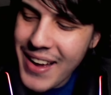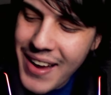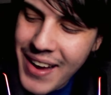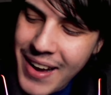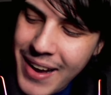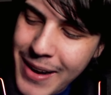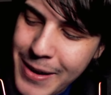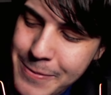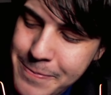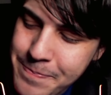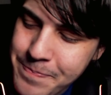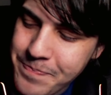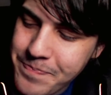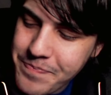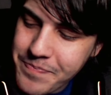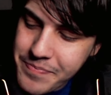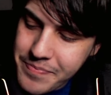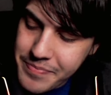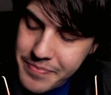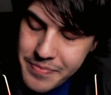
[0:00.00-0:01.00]
Um,
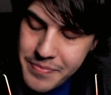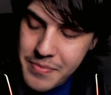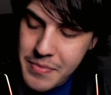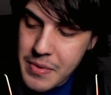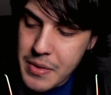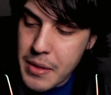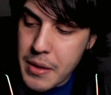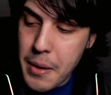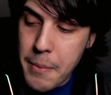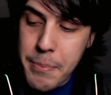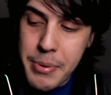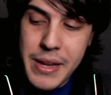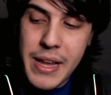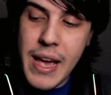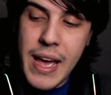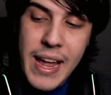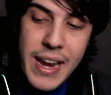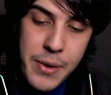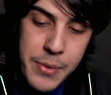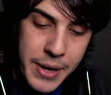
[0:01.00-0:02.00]
but
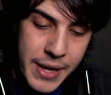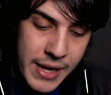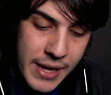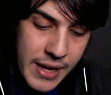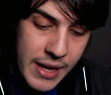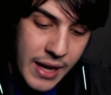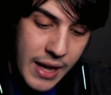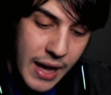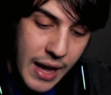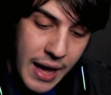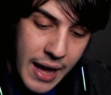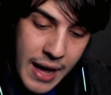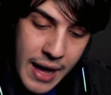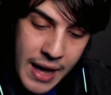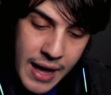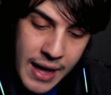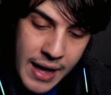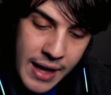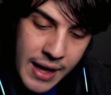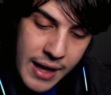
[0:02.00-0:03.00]
yeah, anyway,
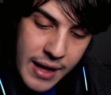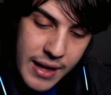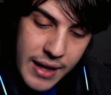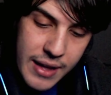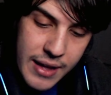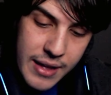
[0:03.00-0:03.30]
uh,